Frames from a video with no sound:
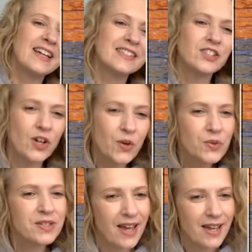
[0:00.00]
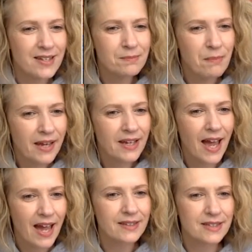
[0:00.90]
Joe says, my
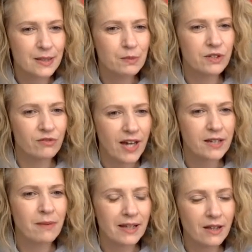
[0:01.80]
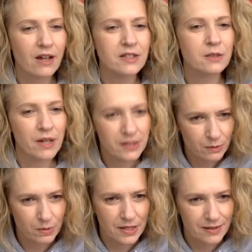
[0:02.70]
cat seems to find my lost puzzle
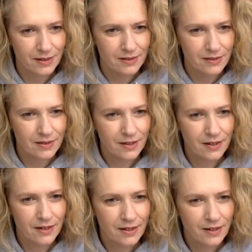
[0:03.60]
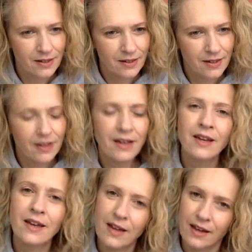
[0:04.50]
pieces.
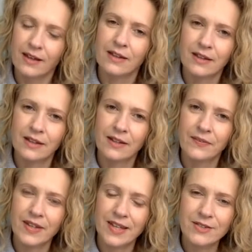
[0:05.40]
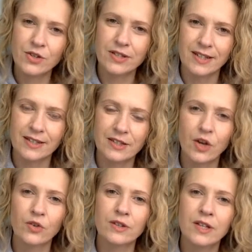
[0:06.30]
Huh. Interesting.
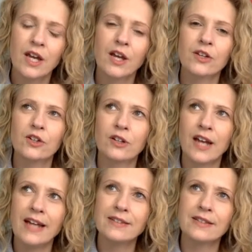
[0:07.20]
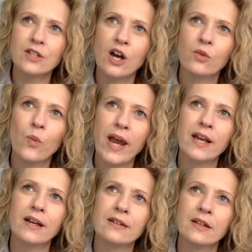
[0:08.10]
So your cats and dog
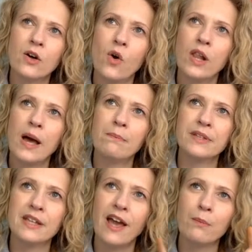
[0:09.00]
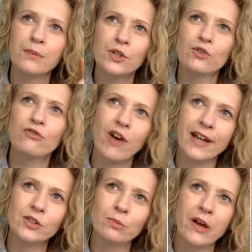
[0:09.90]
wake Nicole up, but they help you
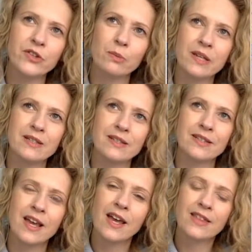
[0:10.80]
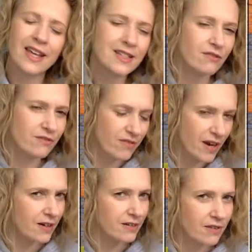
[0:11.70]
find your puzzle pieces. That's a
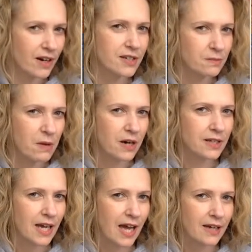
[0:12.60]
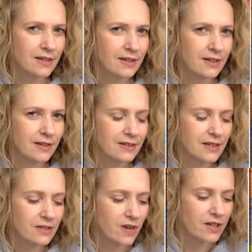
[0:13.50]
very, very smart cat.
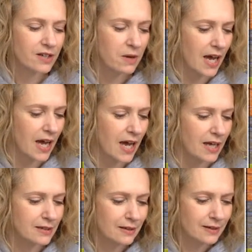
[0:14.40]
That's a very smart cat.